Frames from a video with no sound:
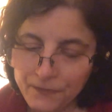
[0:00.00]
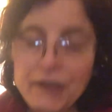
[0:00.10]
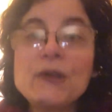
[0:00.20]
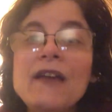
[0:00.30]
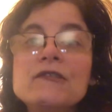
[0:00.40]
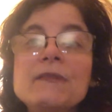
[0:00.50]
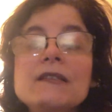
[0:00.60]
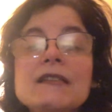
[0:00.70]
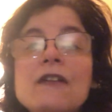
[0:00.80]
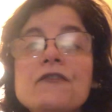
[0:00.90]
that you have to be
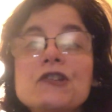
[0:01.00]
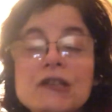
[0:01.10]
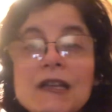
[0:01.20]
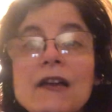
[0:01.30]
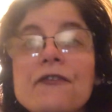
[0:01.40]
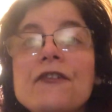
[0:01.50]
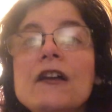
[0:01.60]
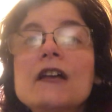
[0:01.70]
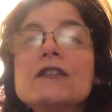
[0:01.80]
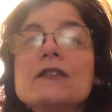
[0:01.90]
selfish enough
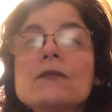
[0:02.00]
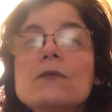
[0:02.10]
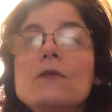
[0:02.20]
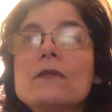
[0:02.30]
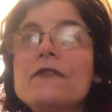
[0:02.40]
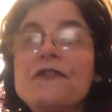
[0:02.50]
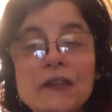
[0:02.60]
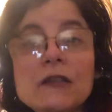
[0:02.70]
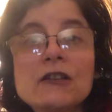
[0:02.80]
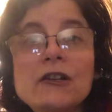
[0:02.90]
to
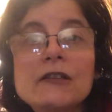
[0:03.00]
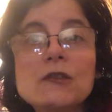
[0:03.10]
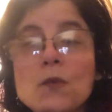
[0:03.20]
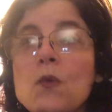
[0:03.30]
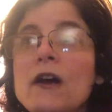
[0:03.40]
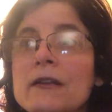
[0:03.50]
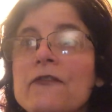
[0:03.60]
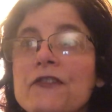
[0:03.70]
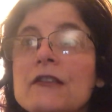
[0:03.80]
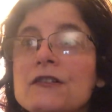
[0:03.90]
feel good, to want to
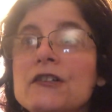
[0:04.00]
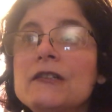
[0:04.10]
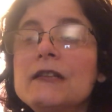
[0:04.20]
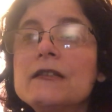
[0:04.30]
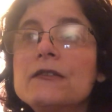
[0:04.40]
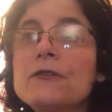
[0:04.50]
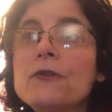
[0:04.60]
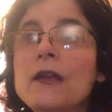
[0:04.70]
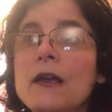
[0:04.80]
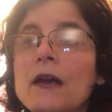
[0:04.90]
feel good, and to